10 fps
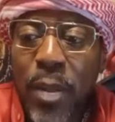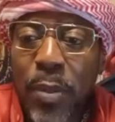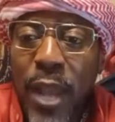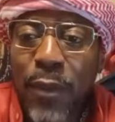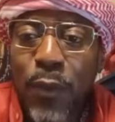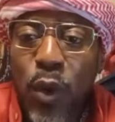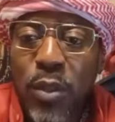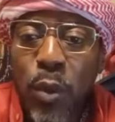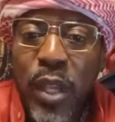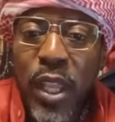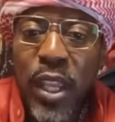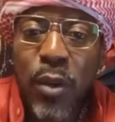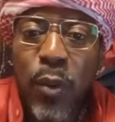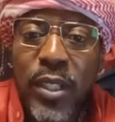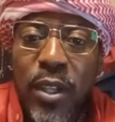platforms where we can get
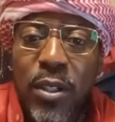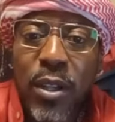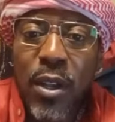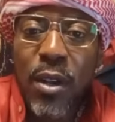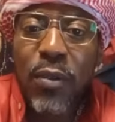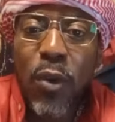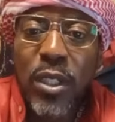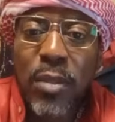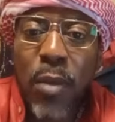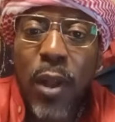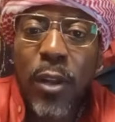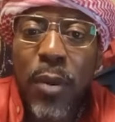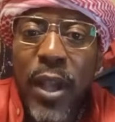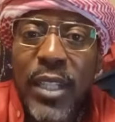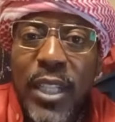research for a smaller
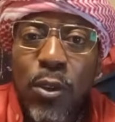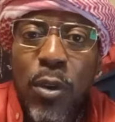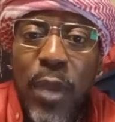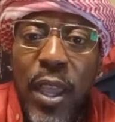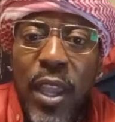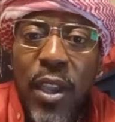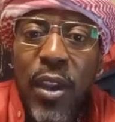price that you would pay